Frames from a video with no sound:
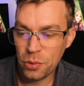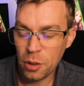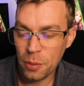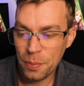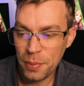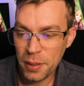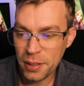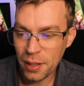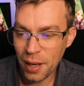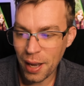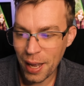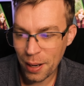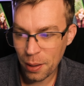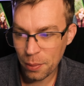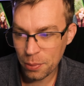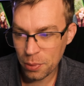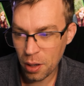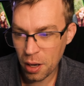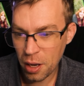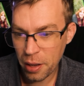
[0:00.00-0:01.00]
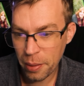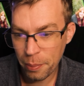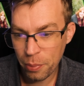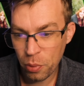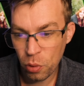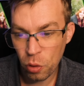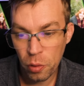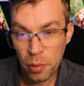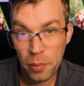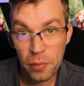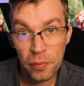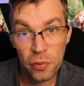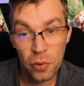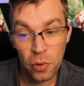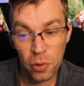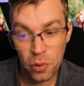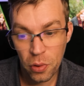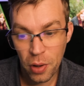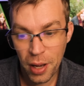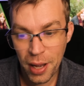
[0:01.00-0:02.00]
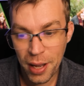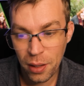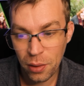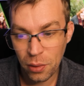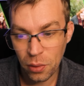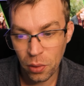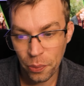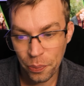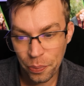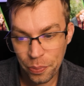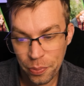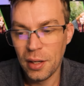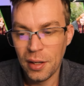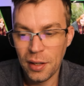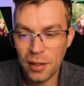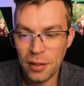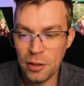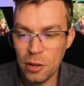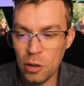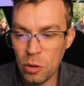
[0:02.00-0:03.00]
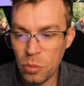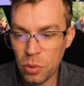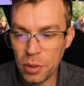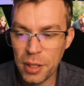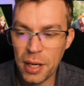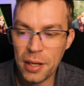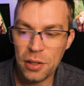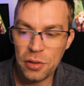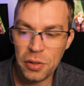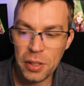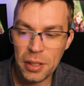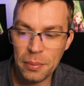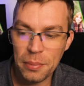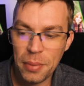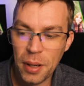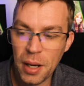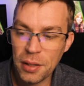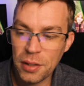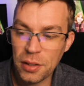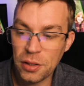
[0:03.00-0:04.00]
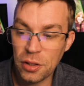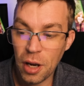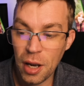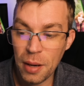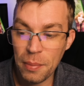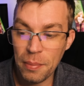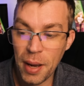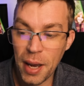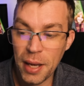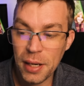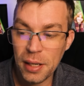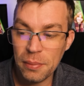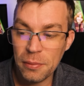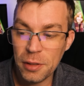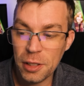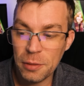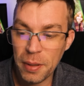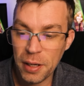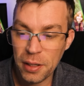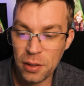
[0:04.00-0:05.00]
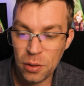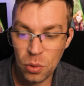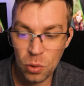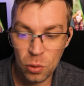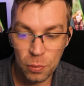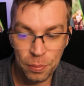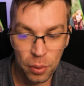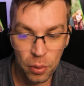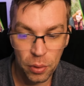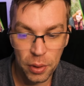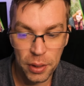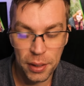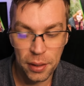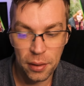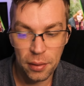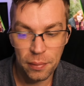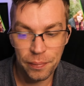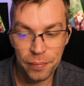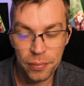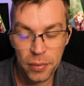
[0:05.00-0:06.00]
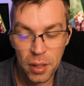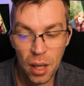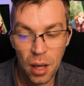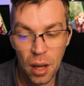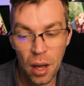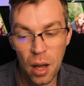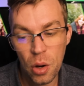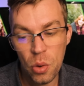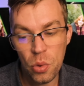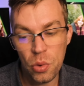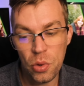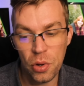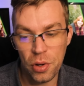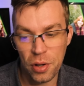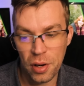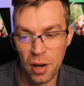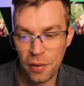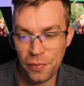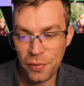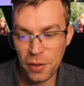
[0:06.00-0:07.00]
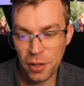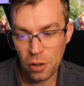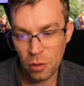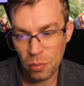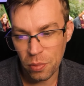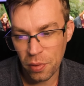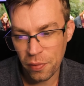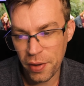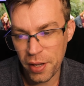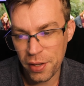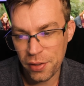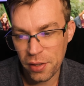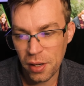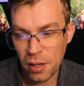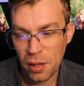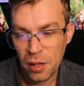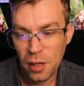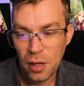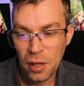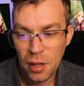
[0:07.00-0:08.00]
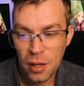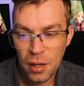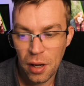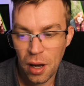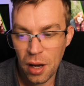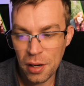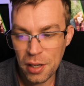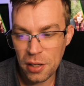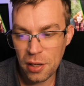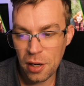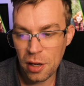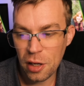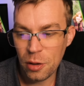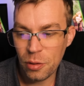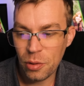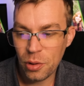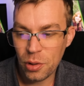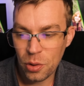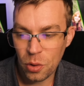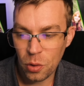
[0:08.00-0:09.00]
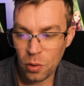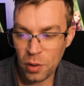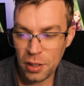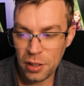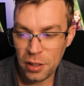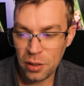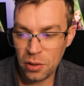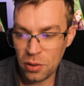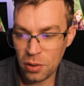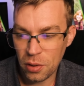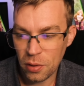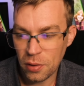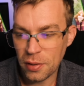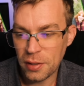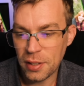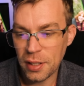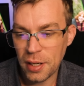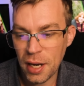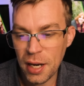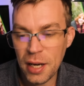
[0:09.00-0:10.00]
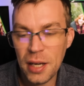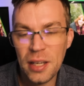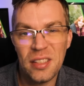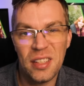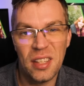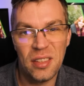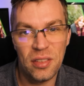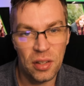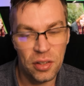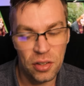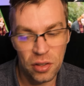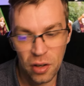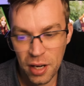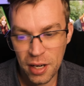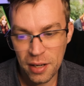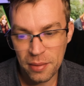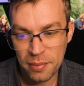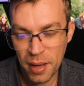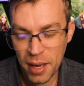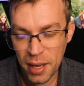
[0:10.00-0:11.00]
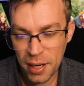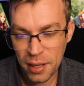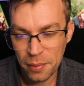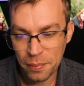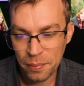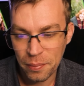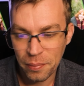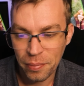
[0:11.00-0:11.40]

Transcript: stop is Alop's Eye Emporium for your owl. You all walk down the street and pass a giant man and spectacled boy. Oh, good afternoon, Professor. I didn't know you were escorting new students today, said the giant man.